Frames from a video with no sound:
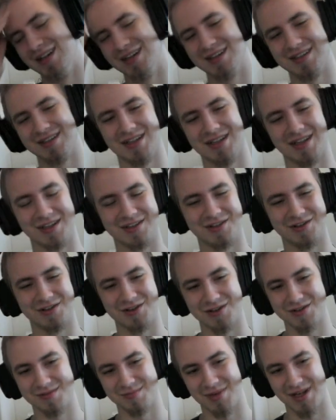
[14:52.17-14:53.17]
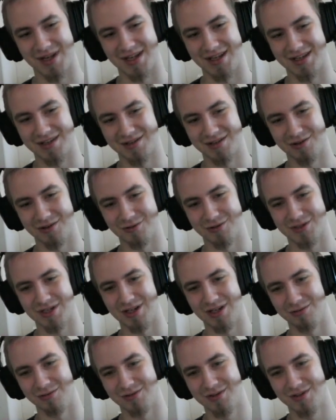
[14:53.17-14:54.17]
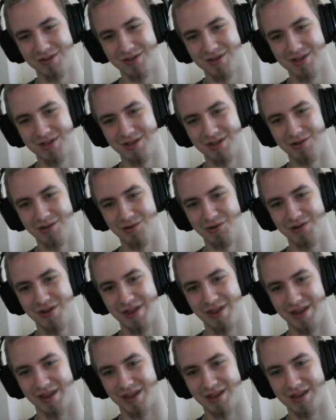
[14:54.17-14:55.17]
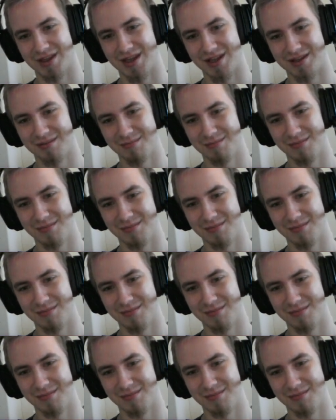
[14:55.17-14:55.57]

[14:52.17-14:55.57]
Like Cursed Blade goes out, you'd think that,